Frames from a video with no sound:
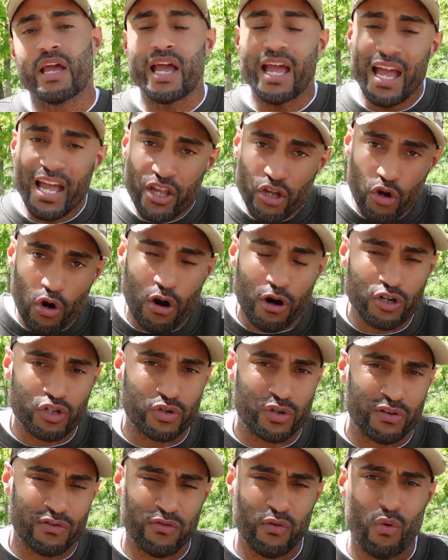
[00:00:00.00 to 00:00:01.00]
in your
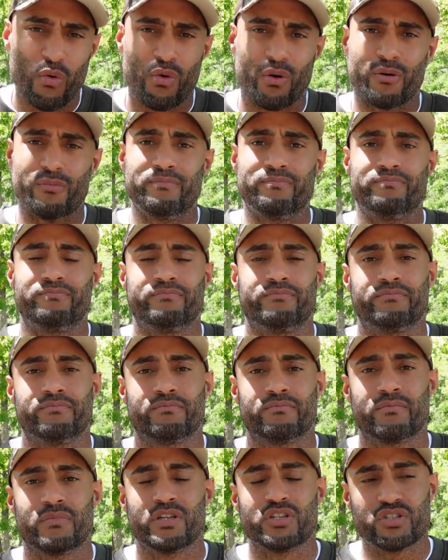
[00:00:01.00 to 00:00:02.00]
archery form.
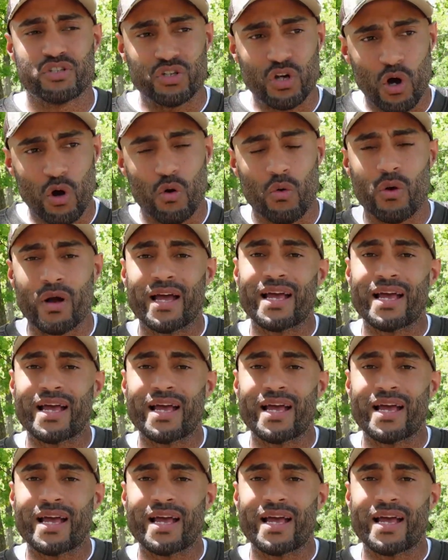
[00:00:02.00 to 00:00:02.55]
So,